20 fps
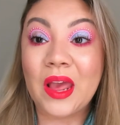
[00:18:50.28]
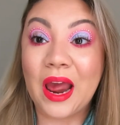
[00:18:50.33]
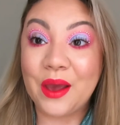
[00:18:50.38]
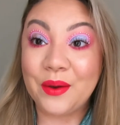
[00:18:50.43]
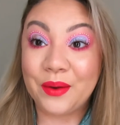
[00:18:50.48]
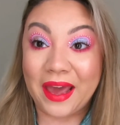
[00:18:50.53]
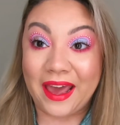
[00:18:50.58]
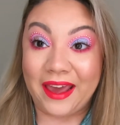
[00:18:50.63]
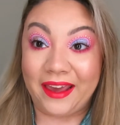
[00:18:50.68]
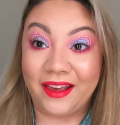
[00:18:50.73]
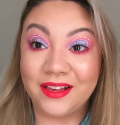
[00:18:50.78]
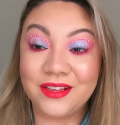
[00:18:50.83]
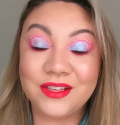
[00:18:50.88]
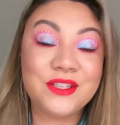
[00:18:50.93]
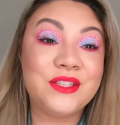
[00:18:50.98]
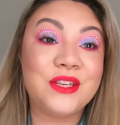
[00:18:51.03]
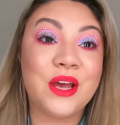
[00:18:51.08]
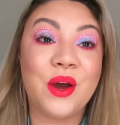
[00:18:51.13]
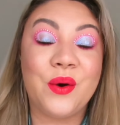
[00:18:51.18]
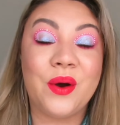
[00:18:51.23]
Okay,
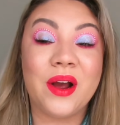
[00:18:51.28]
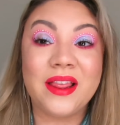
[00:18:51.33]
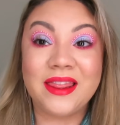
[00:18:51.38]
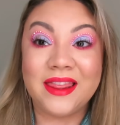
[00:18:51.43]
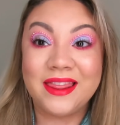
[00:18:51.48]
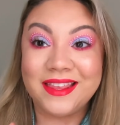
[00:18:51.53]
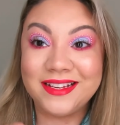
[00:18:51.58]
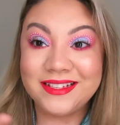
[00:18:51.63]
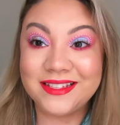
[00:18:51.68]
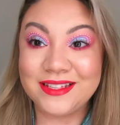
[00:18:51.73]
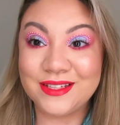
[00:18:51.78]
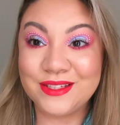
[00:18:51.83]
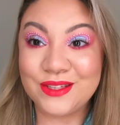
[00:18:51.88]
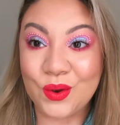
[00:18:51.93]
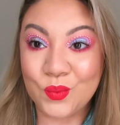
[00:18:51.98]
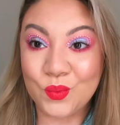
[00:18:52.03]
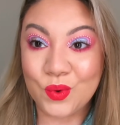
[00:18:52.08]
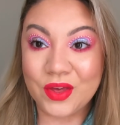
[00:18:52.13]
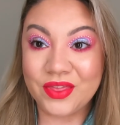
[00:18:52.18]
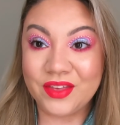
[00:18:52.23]
so this is
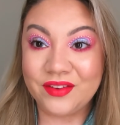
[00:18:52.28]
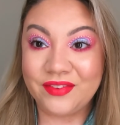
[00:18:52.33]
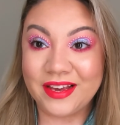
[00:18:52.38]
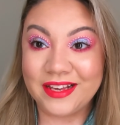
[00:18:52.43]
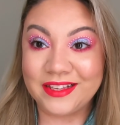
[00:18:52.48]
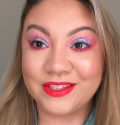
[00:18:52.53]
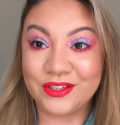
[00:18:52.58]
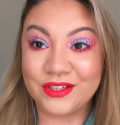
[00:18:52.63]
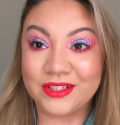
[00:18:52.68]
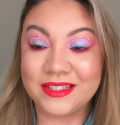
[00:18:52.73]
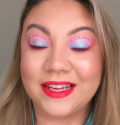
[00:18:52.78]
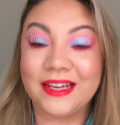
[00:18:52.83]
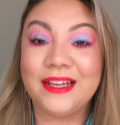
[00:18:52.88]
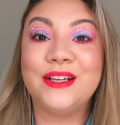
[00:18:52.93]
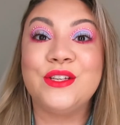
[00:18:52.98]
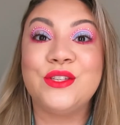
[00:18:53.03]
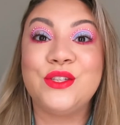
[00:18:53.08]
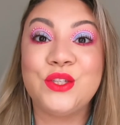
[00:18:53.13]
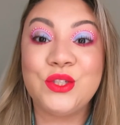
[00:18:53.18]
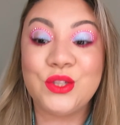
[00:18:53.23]
what the face looks
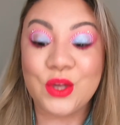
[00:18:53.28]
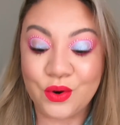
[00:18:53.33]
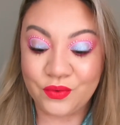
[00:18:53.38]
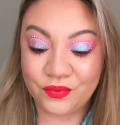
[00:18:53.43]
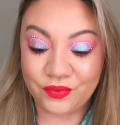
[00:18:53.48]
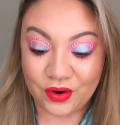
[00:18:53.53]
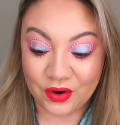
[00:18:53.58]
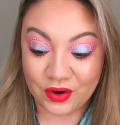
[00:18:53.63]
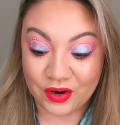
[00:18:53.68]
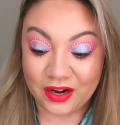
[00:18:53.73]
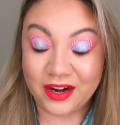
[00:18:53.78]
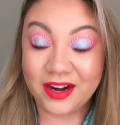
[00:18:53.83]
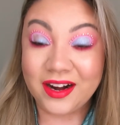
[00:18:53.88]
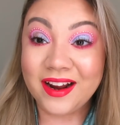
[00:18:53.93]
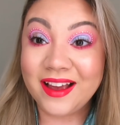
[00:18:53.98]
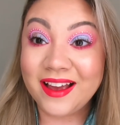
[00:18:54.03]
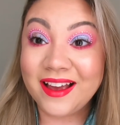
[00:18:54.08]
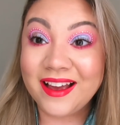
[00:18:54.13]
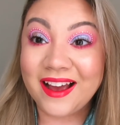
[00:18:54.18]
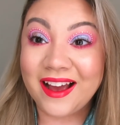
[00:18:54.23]
like so
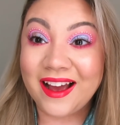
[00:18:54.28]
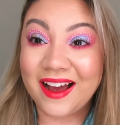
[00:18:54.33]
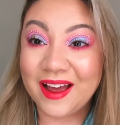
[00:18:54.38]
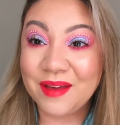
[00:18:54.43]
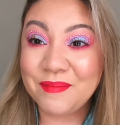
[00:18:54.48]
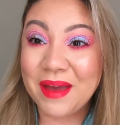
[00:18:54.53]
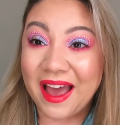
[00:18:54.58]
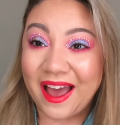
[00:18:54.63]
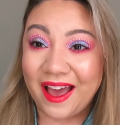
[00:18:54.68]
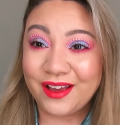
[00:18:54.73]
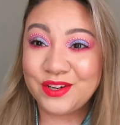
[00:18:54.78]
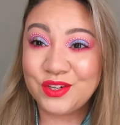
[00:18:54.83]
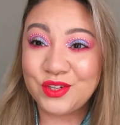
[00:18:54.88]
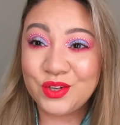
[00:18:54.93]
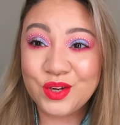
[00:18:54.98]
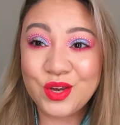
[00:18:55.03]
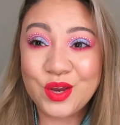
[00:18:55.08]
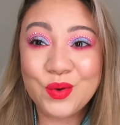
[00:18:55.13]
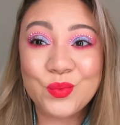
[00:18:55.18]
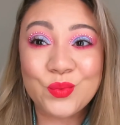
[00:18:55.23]
far. I'm
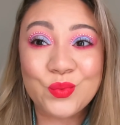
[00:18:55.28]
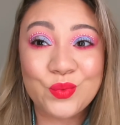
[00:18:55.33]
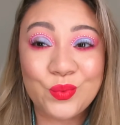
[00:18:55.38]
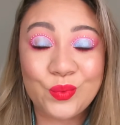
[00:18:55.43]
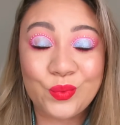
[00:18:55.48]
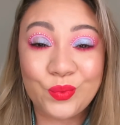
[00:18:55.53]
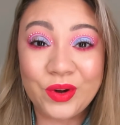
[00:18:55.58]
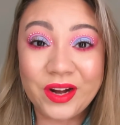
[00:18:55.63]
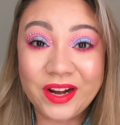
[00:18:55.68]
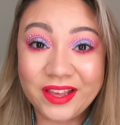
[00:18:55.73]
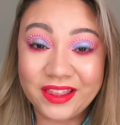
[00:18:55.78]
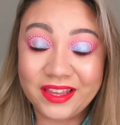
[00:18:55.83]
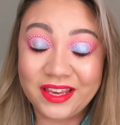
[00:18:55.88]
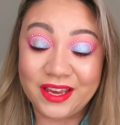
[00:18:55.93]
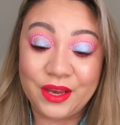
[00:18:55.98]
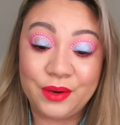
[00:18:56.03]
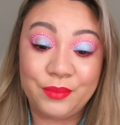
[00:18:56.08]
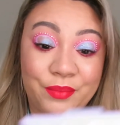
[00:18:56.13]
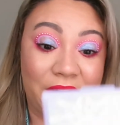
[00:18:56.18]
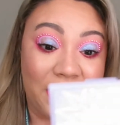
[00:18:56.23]
actually
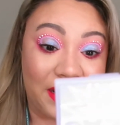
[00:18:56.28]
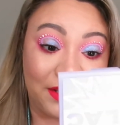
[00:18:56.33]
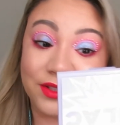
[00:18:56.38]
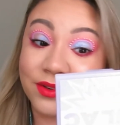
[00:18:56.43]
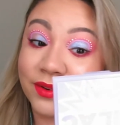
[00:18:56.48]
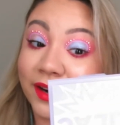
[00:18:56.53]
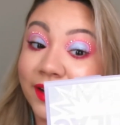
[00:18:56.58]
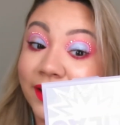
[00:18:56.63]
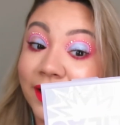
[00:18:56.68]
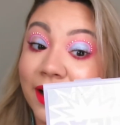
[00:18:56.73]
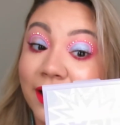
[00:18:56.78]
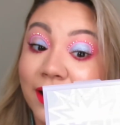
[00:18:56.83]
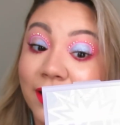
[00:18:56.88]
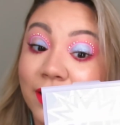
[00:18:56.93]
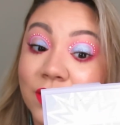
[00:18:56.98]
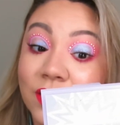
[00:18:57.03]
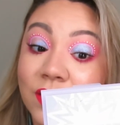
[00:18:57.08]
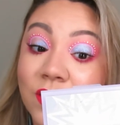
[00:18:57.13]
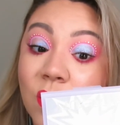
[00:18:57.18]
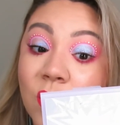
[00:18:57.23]
really impressed right
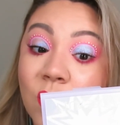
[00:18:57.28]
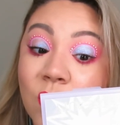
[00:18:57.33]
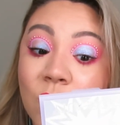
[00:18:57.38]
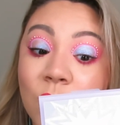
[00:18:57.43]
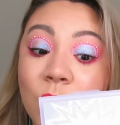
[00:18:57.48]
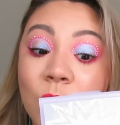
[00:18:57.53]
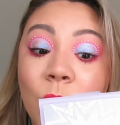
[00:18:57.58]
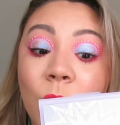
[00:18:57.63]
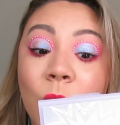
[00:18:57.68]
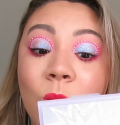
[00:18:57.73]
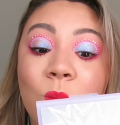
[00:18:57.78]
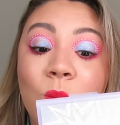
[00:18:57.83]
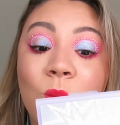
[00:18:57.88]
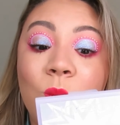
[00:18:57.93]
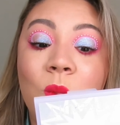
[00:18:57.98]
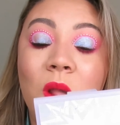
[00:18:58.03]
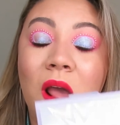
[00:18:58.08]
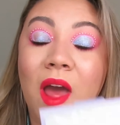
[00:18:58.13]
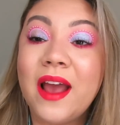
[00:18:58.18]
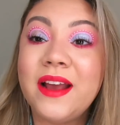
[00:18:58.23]
now.
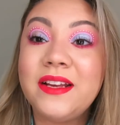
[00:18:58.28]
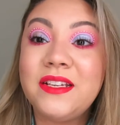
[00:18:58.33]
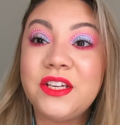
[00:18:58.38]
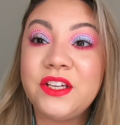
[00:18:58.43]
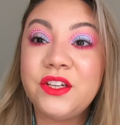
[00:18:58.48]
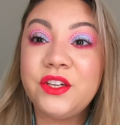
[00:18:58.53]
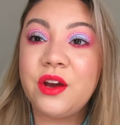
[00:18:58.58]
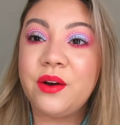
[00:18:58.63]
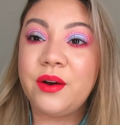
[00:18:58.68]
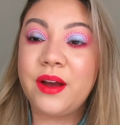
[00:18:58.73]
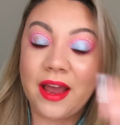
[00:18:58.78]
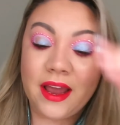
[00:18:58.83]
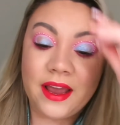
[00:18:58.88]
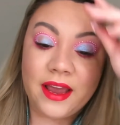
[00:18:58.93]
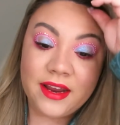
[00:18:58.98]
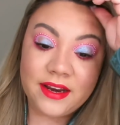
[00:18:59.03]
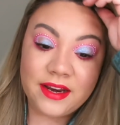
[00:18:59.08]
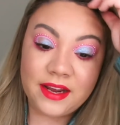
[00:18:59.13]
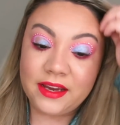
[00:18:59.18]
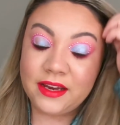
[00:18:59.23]
I did go
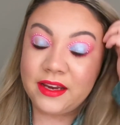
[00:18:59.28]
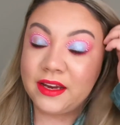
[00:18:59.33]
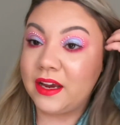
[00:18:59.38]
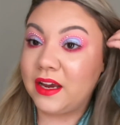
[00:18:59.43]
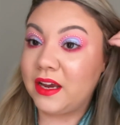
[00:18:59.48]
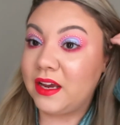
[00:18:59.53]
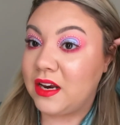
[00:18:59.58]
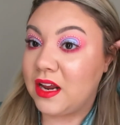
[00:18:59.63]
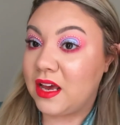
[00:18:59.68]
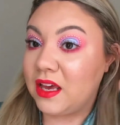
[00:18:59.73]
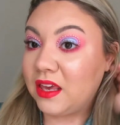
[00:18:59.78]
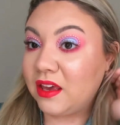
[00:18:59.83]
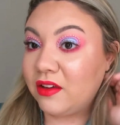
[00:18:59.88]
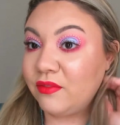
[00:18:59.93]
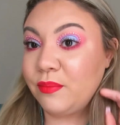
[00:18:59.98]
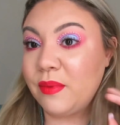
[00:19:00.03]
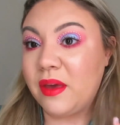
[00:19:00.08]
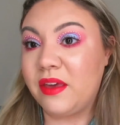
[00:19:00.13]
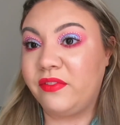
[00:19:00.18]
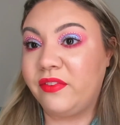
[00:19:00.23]
ahead and
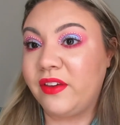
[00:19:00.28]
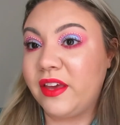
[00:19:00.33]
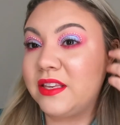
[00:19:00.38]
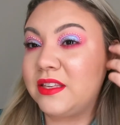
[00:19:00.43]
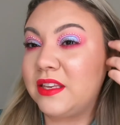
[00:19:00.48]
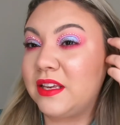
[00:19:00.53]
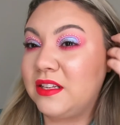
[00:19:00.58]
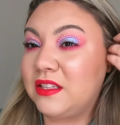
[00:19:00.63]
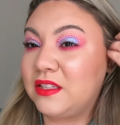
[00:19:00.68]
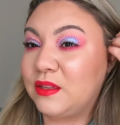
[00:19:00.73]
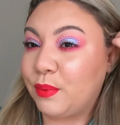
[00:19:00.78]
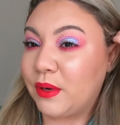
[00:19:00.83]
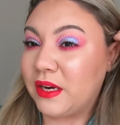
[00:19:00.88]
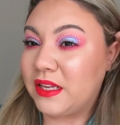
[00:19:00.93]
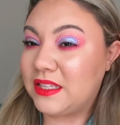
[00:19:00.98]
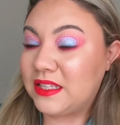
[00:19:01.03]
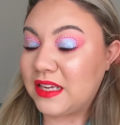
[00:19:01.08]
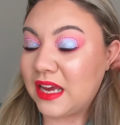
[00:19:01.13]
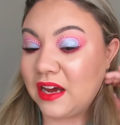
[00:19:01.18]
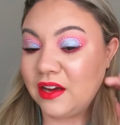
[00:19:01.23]
give my face a
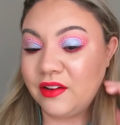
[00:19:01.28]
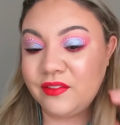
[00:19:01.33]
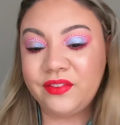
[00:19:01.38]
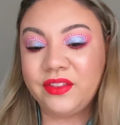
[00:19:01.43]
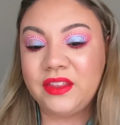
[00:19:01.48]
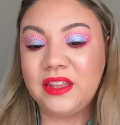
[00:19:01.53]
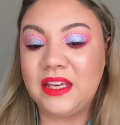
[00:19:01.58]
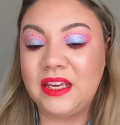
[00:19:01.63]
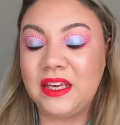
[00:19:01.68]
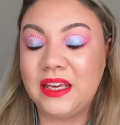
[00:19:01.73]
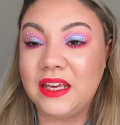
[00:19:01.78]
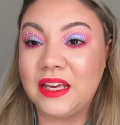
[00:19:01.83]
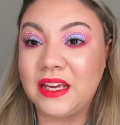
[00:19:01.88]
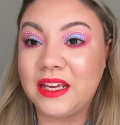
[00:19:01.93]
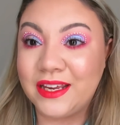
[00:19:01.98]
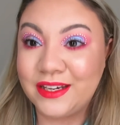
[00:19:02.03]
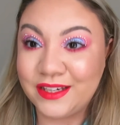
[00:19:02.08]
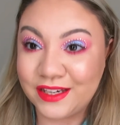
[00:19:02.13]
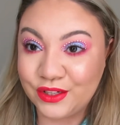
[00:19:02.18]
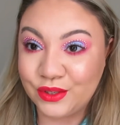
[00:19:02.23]
spritz of the
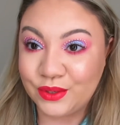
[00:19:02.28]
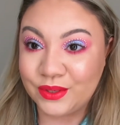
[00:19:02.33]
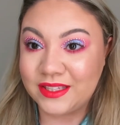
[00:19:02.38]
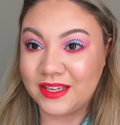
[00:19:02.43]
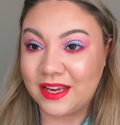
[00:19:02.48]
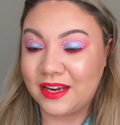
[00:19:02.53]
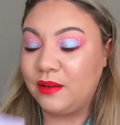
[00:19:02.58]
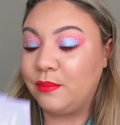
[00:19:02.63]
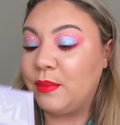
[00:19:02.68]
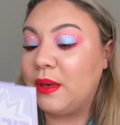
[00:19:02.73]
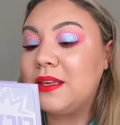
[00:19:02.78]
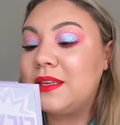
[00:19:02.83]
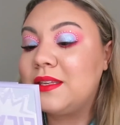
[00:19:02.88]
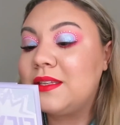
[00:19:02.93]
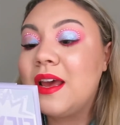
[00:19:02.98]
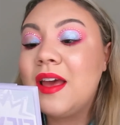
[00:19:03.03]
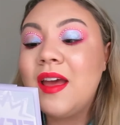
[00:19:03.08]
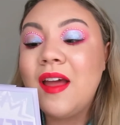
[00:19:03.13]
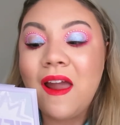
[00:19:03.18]
Continuous Setting Mist,